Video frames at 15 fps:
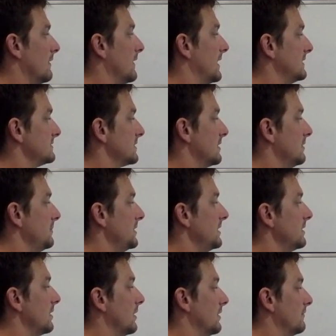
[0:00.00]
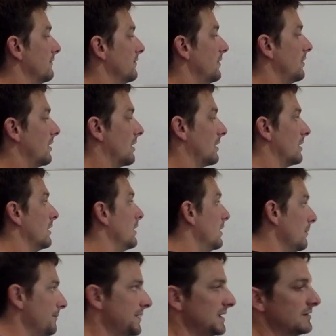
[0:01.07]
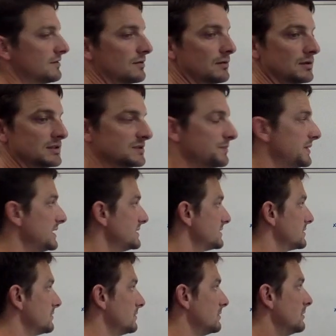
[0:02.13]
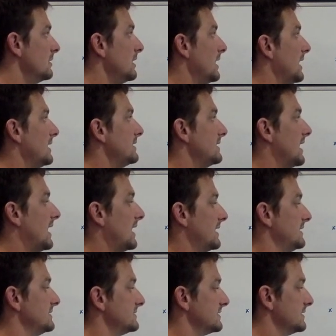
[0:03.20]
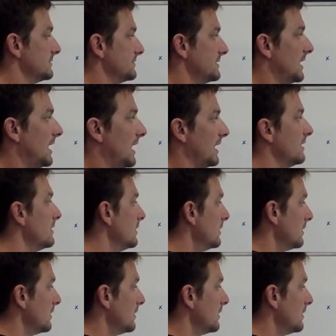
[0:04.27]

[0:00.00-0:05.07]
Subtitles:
that's going to be gun far. Pistol is pistol, and dot is still dot.